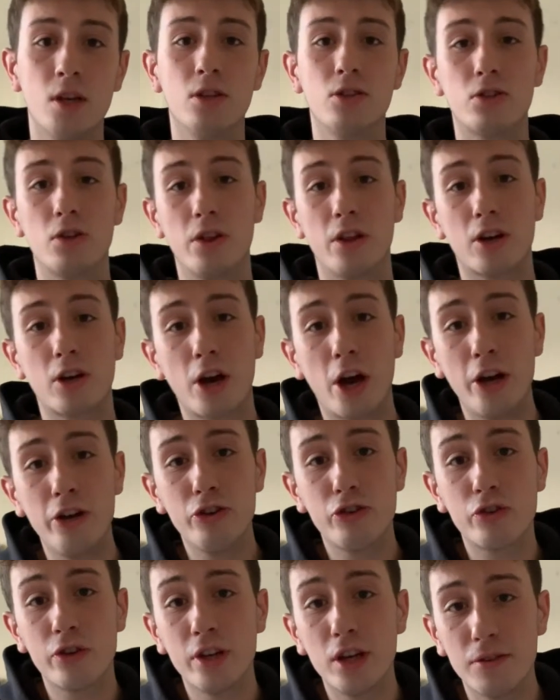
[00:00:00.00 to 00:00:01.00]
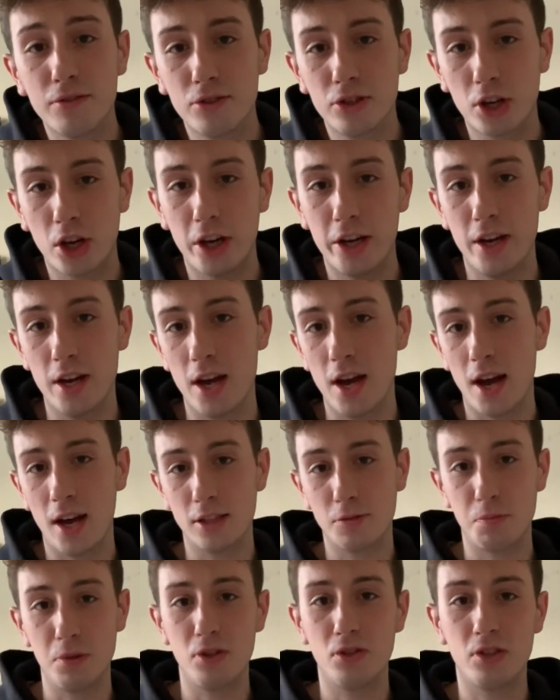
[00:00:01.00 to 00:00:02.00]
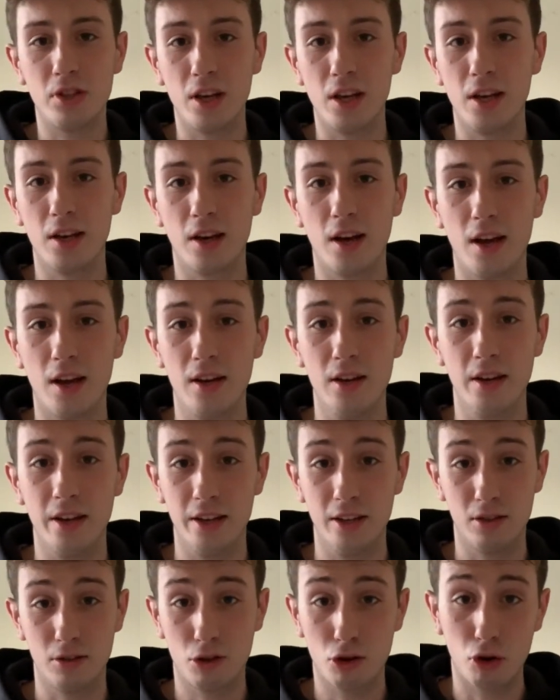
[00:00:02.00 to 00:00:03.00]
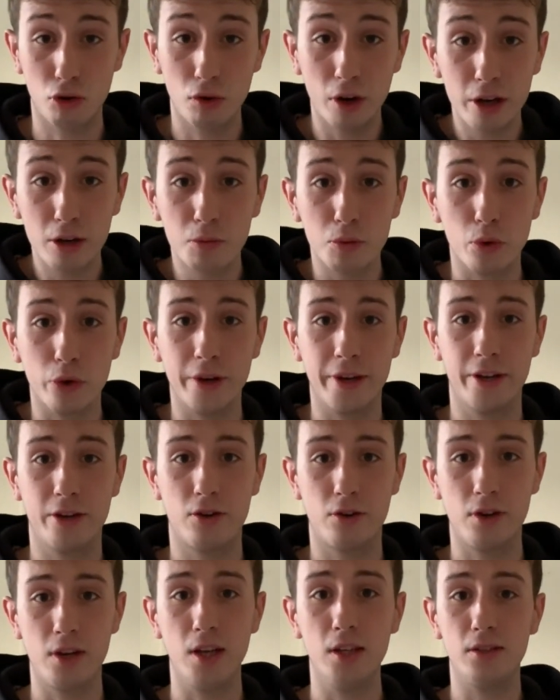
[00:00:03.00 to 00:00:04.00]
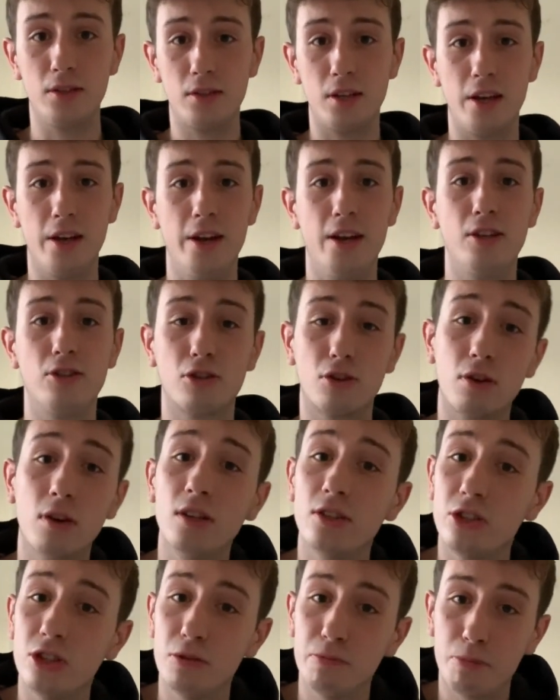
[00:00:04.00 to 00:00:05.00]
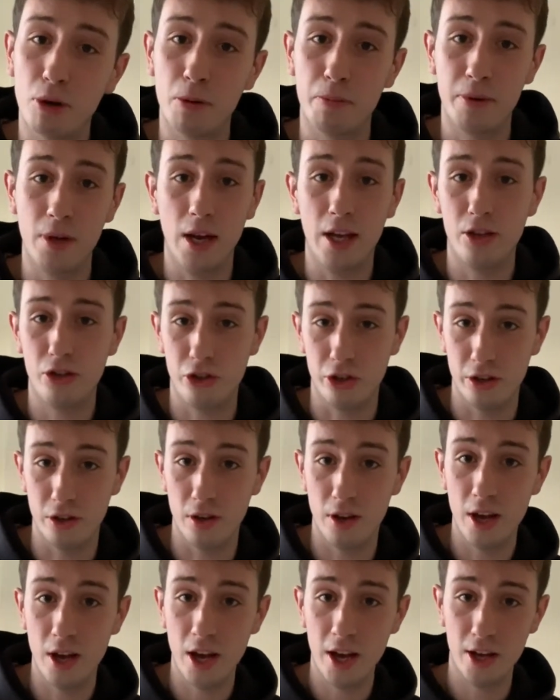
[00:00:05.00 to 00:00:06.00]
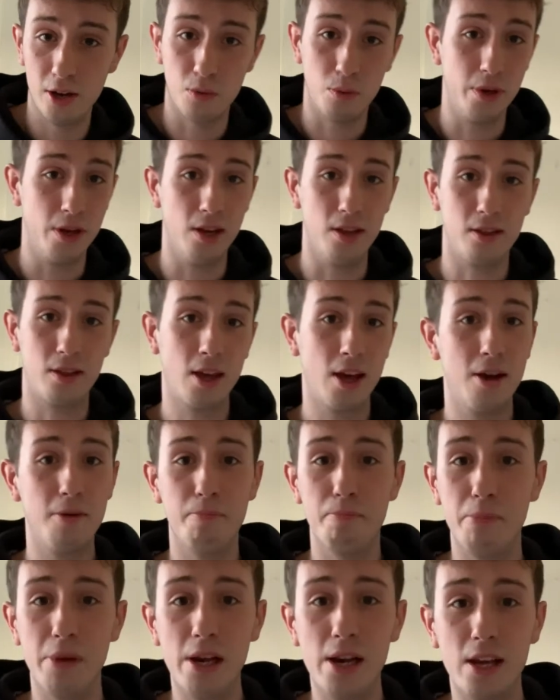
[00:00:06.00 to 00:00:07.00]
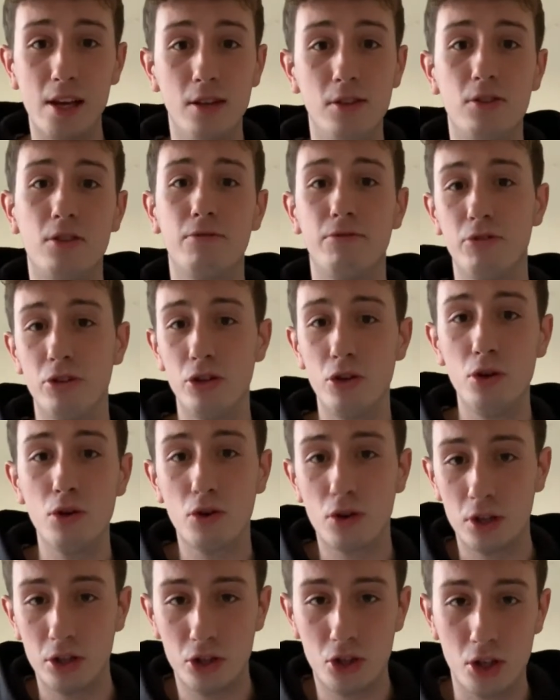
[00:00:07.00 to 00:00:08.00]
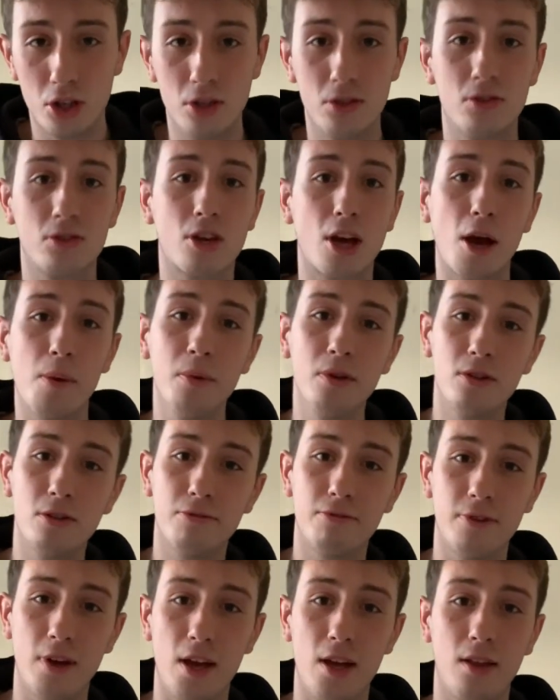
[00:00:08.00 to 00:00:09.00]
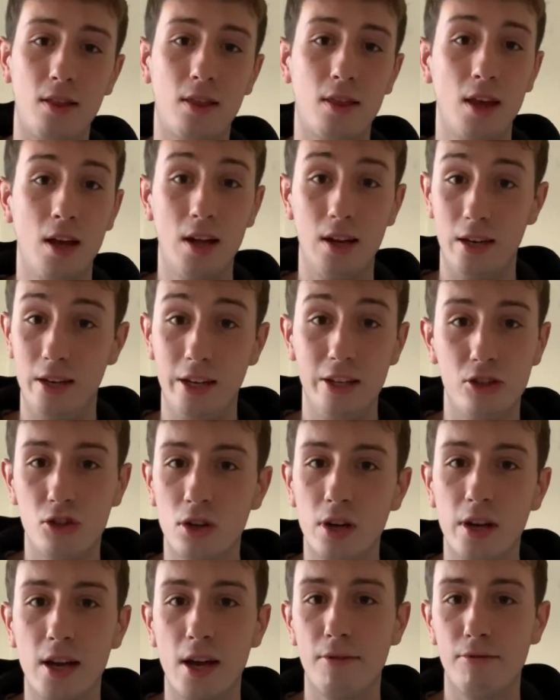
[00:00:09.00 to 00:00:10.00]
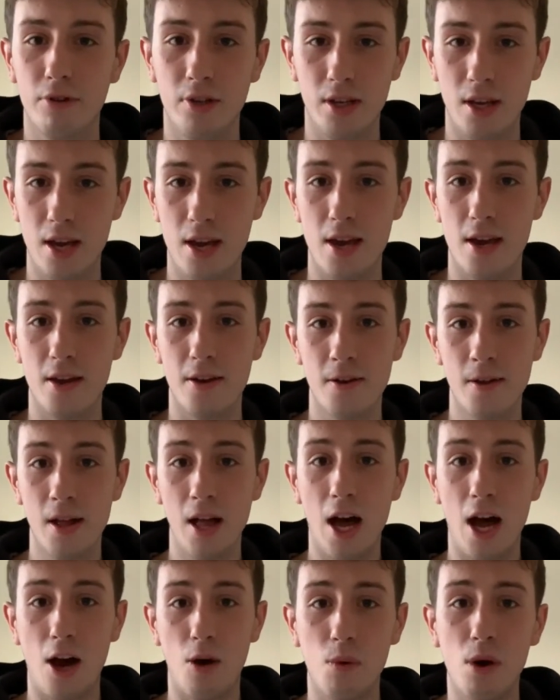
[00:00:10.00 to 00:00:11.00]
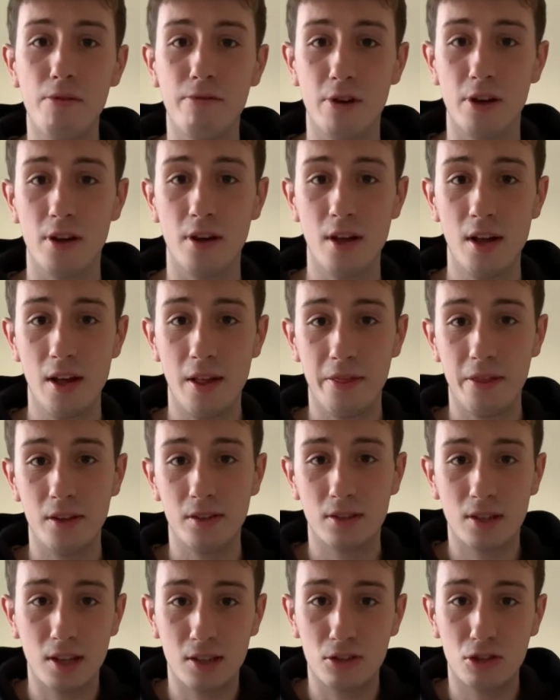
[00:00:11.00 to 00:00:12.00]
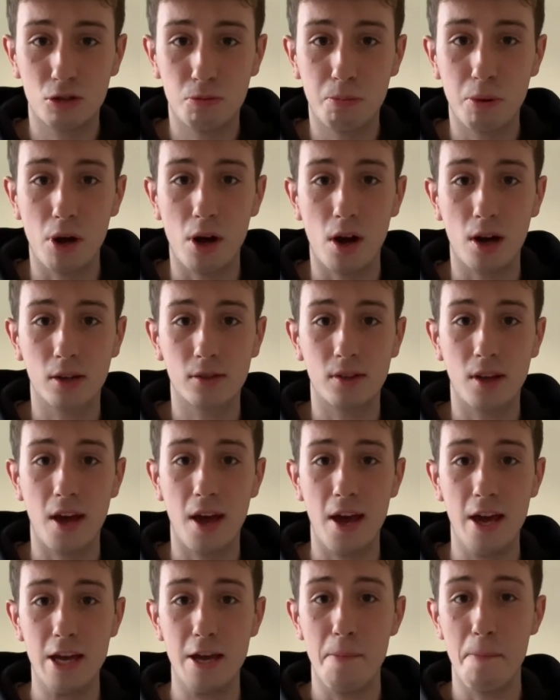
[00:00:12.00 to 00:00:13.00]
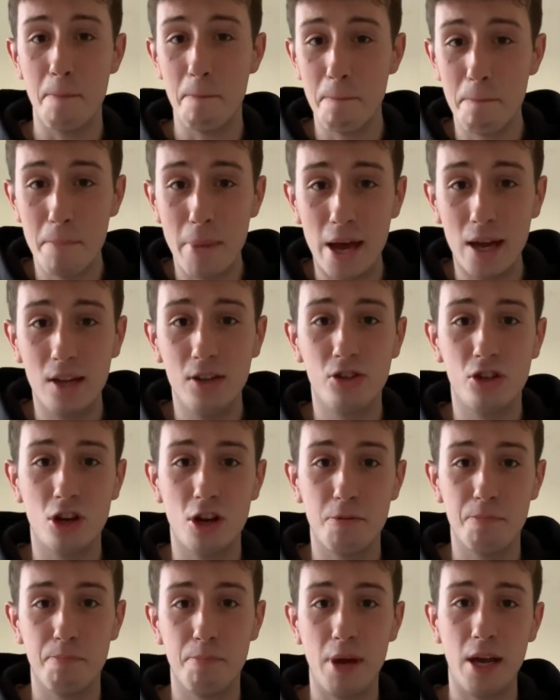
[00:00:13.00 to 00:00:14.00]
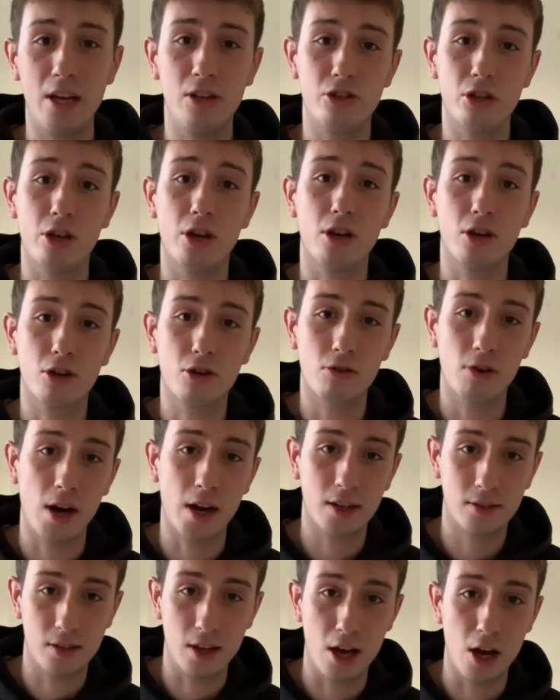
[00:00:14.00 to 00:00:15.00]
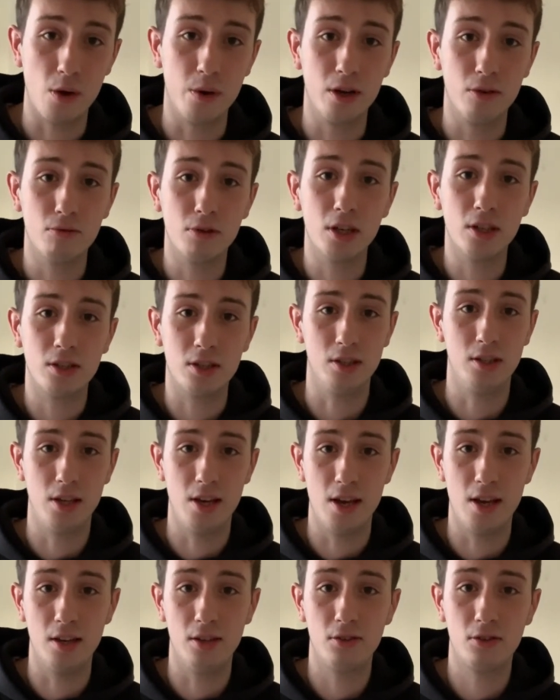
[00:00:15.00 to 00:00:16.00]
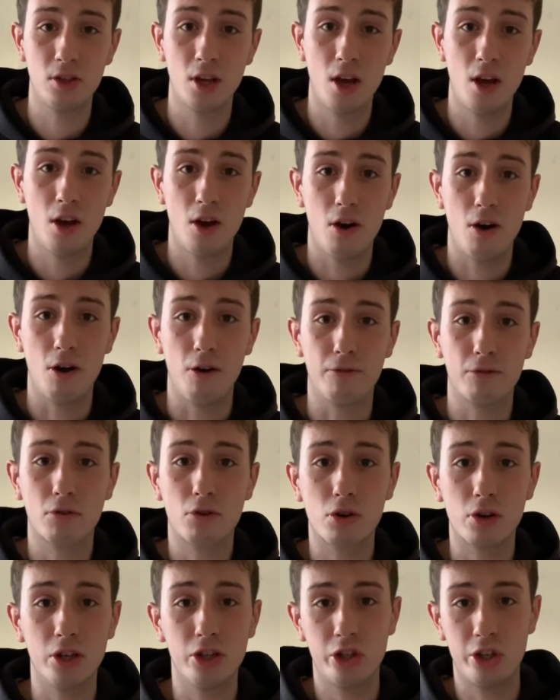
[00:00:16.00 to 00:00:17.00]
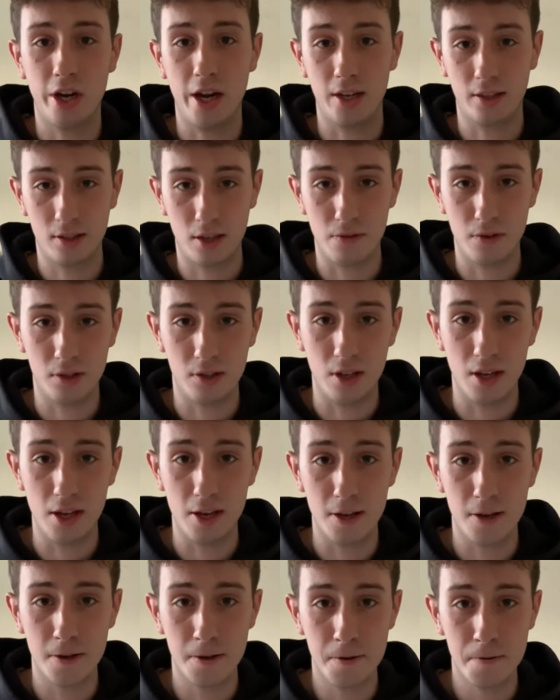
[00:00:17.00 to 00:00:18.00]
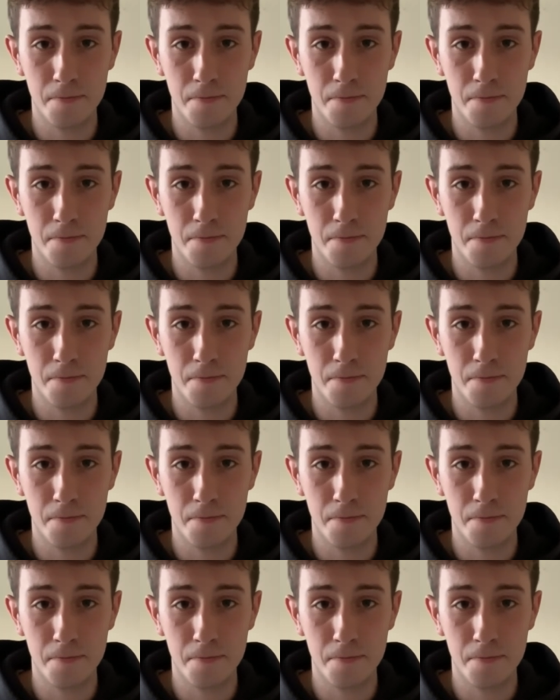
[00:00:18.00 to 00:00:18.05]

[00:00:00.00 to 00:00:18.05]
So the country of China has been seeing an incredible increase in its Christian population with millions of new Christians coming to faith literally every year. However, this has sparked a major, major crackdown in recent years of Christian activity.